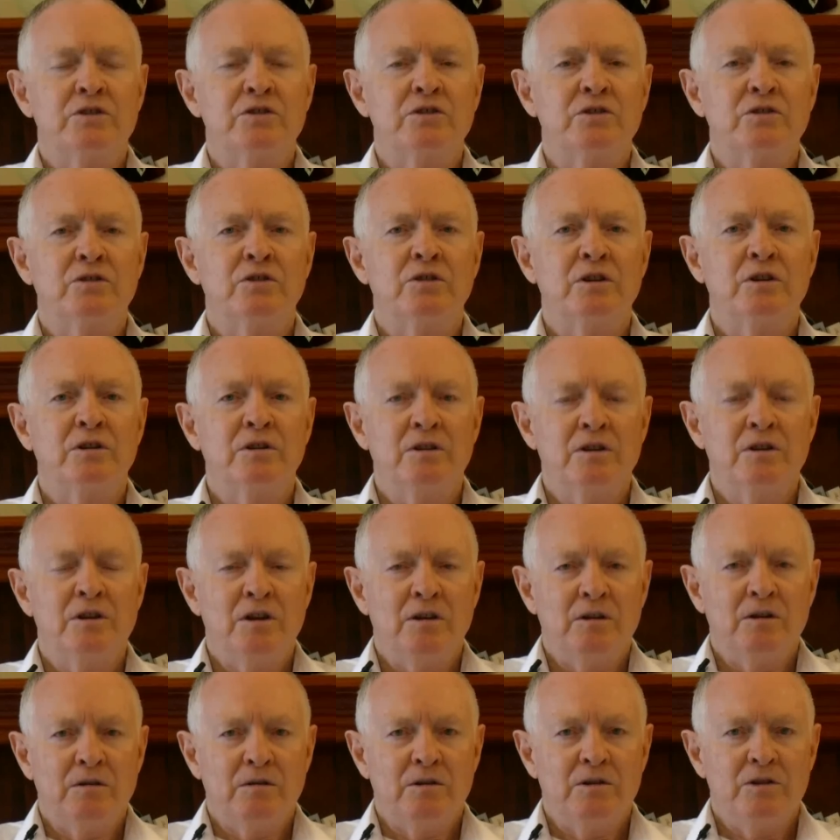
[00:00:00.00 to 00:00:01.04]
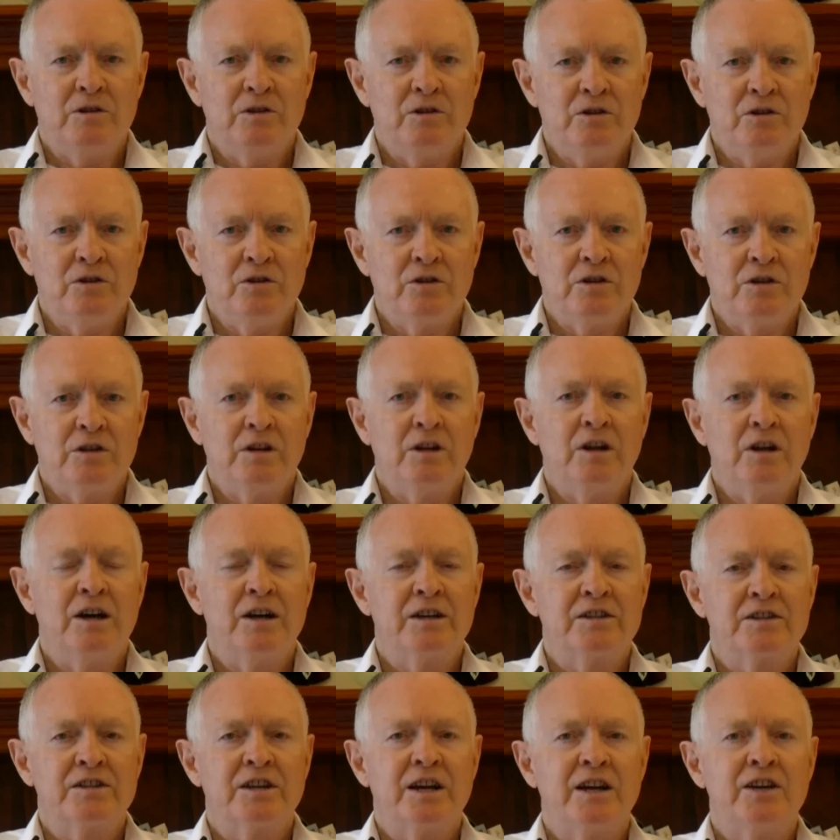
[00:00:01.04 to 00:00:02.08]
to the
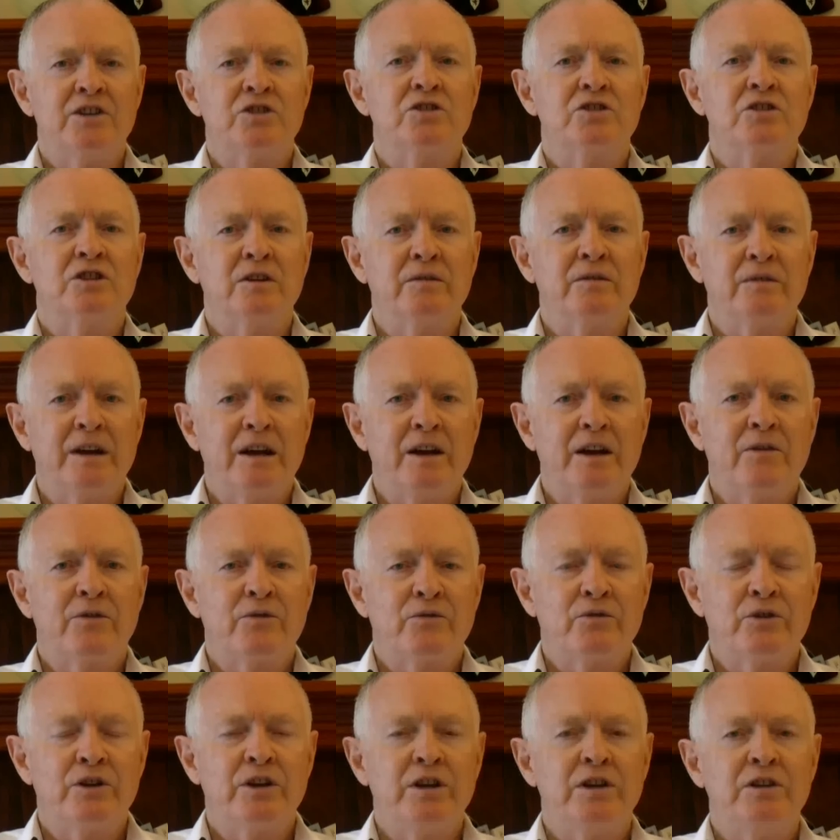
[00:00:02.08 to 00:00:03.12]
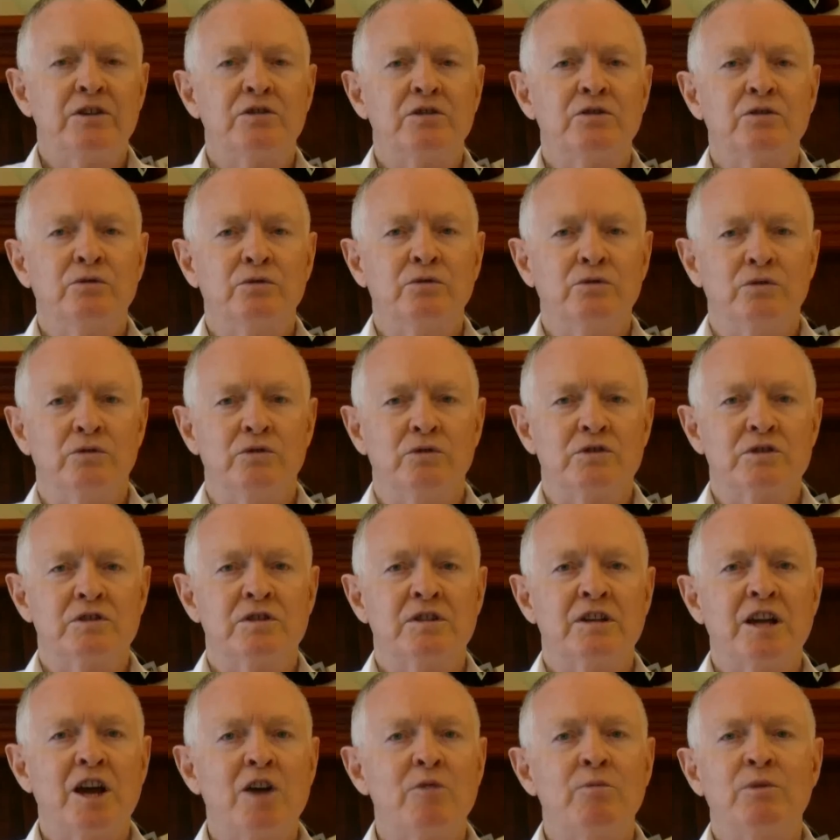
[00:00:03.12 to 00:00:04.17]
utilization of our three tools.
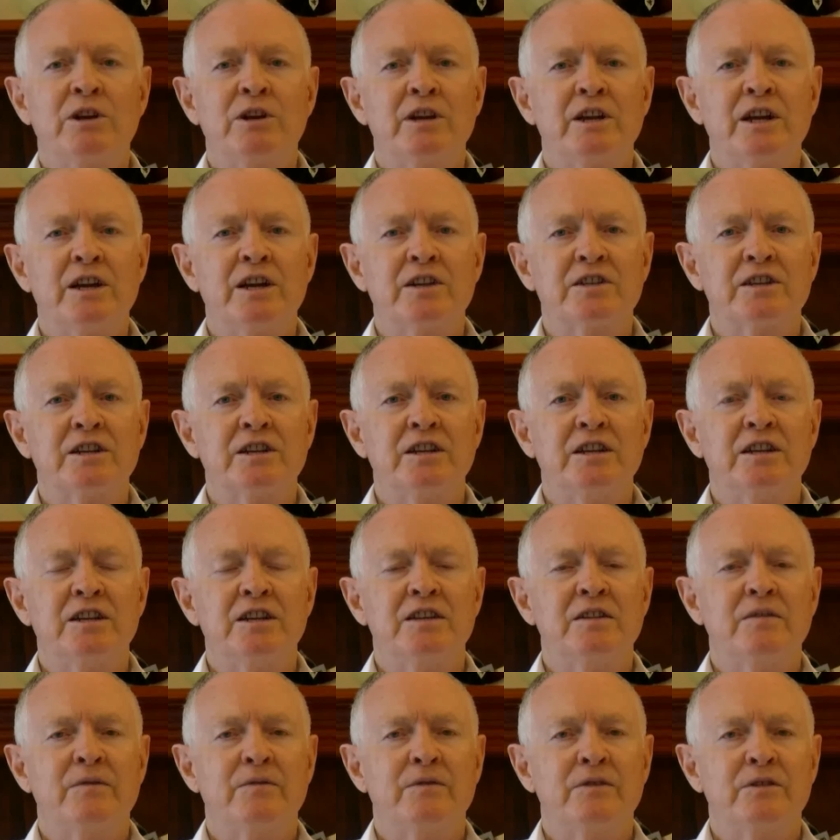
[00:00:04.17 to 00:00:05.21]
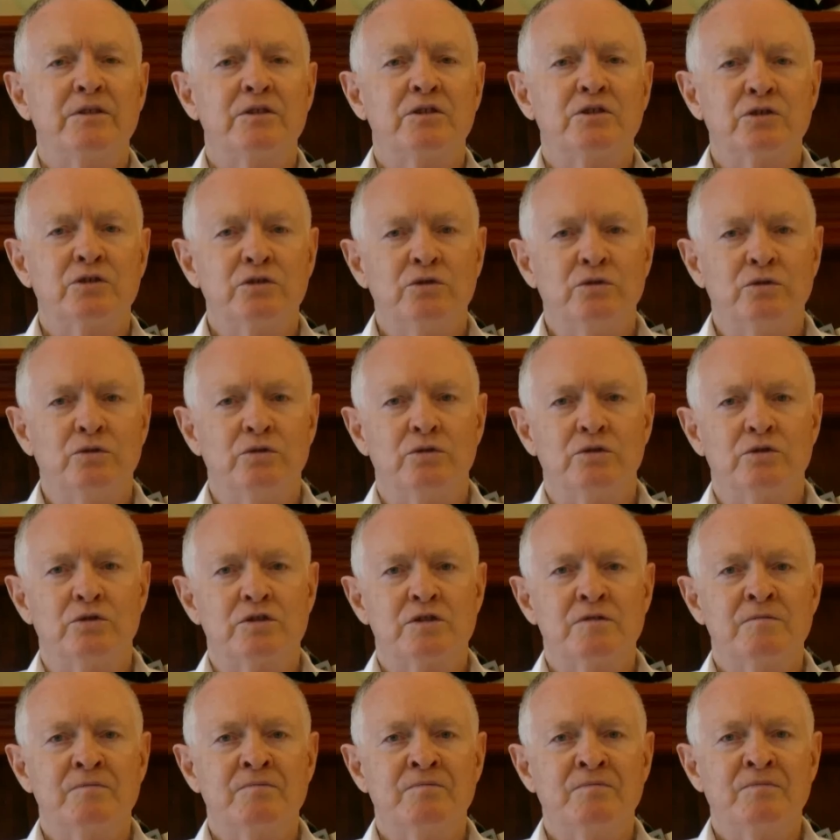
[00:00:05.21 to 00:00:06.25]
Nobody has any different
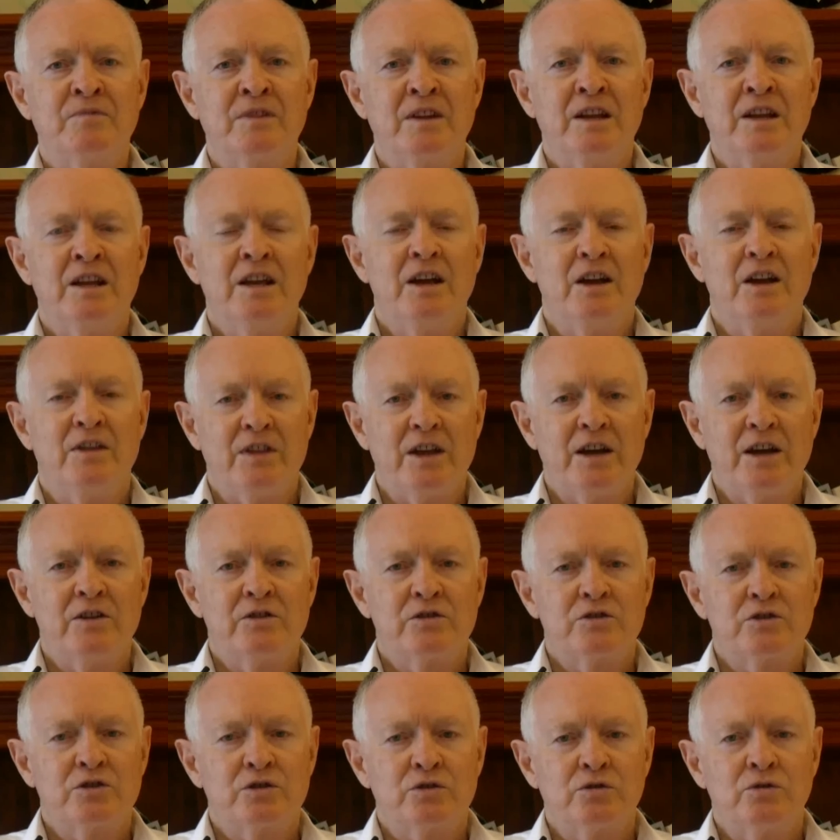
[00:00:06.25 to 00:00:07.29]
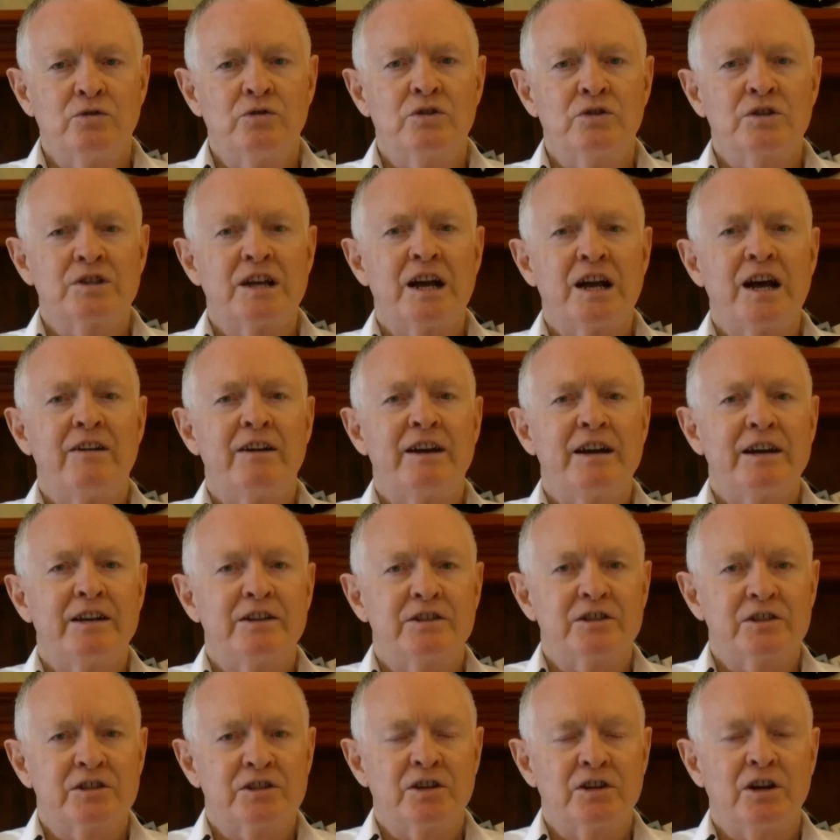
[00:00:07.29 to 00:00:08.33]
tools, and those tools are our
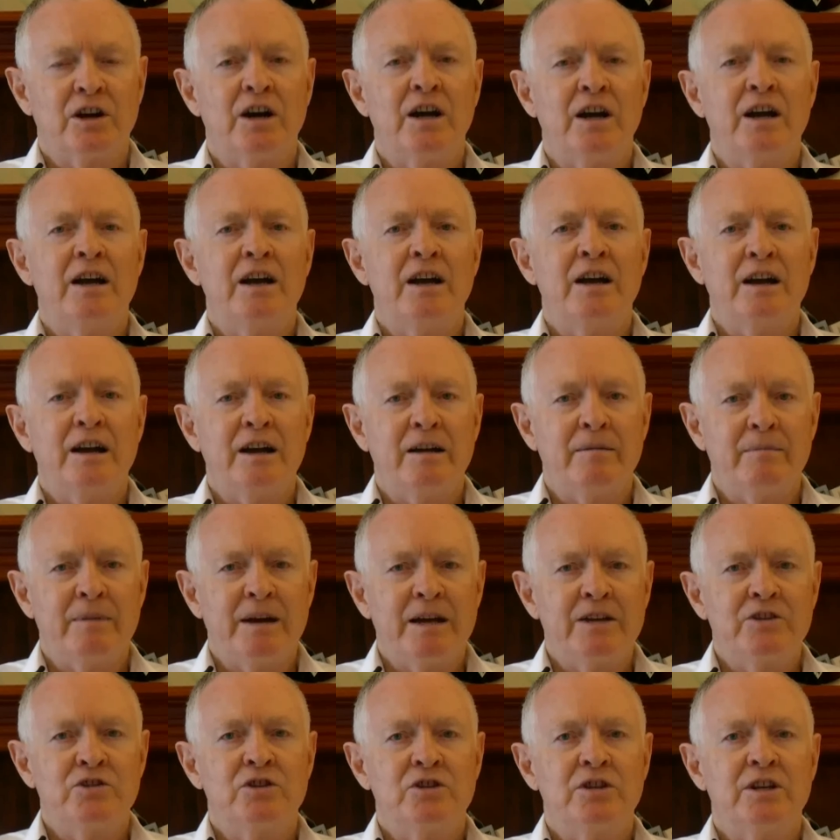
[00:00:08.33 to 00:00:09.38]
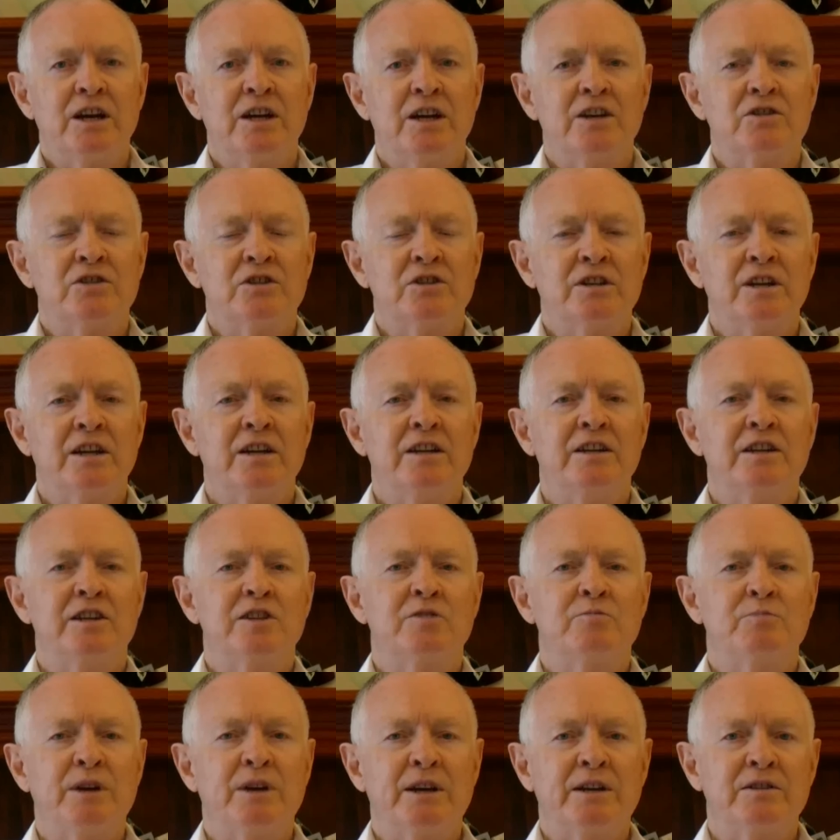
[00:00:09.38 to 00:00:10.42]
desire, imagination and
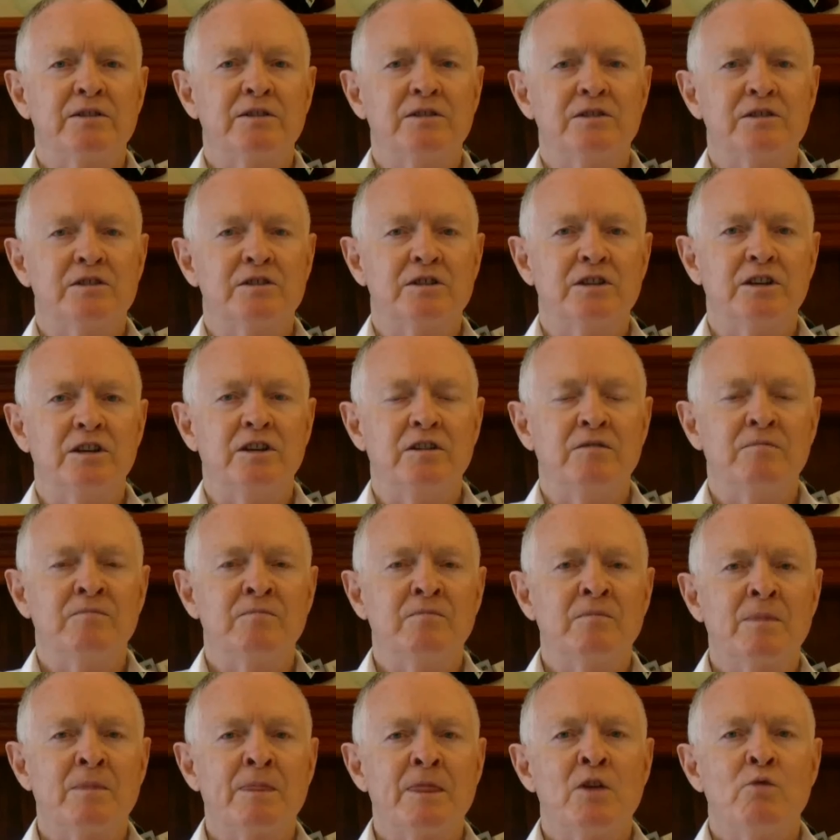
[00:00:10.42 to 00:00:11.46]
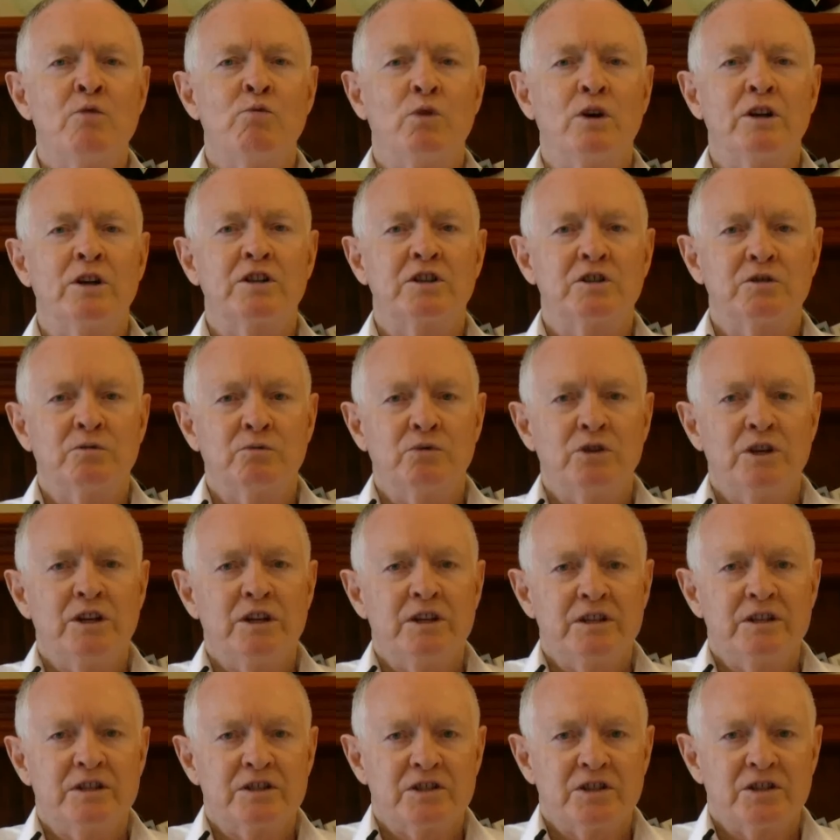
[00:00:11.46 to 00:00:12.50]
expectancy. What do we
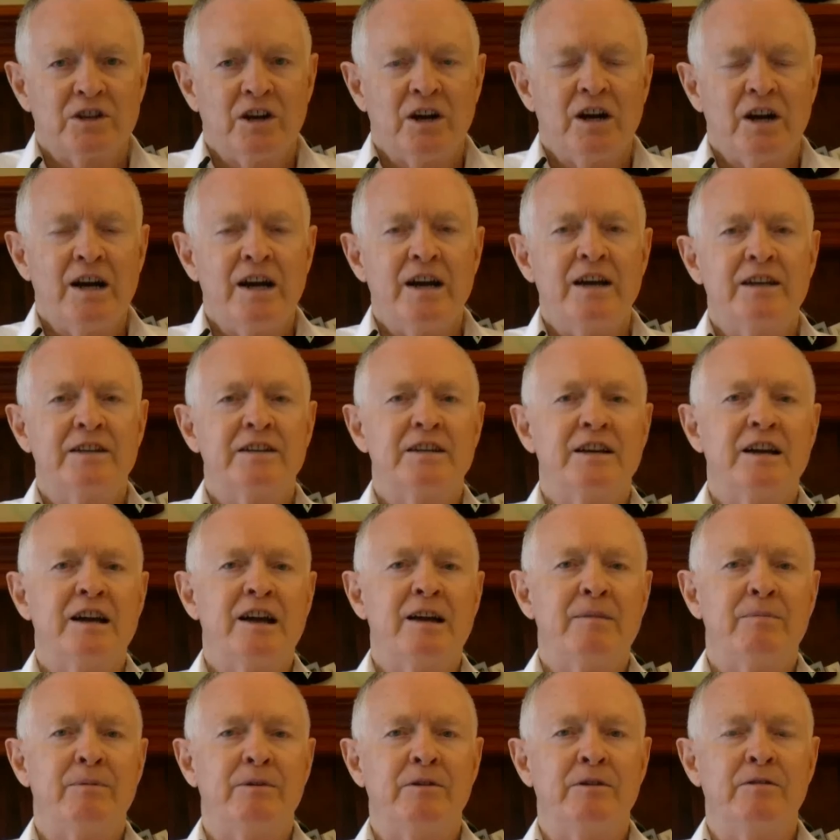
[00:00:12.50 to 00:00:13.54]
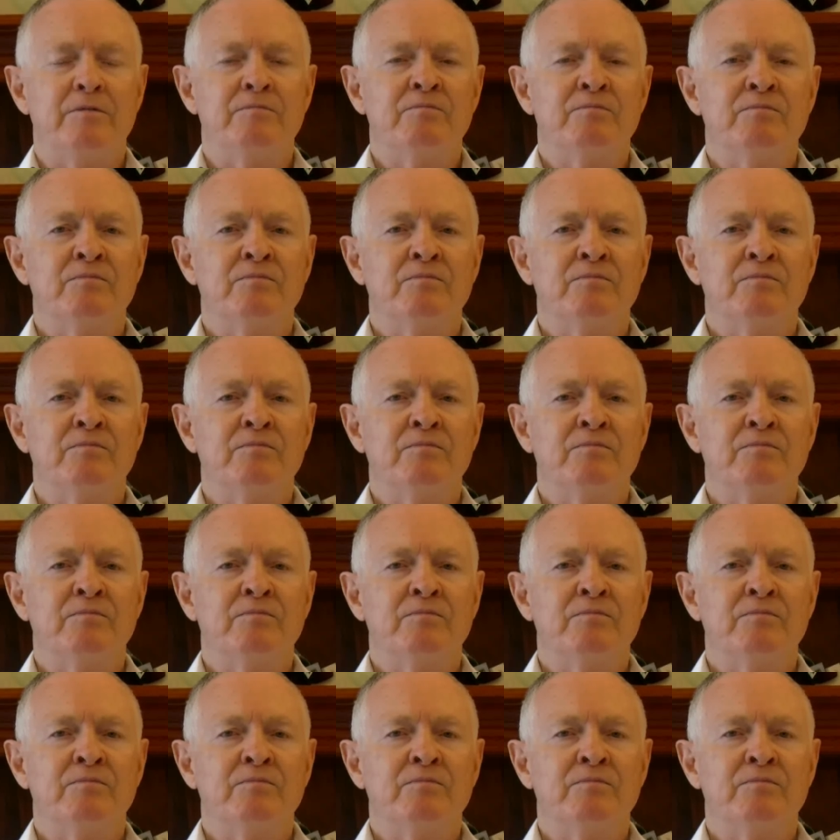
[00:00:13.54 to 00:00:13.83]
desire to happen?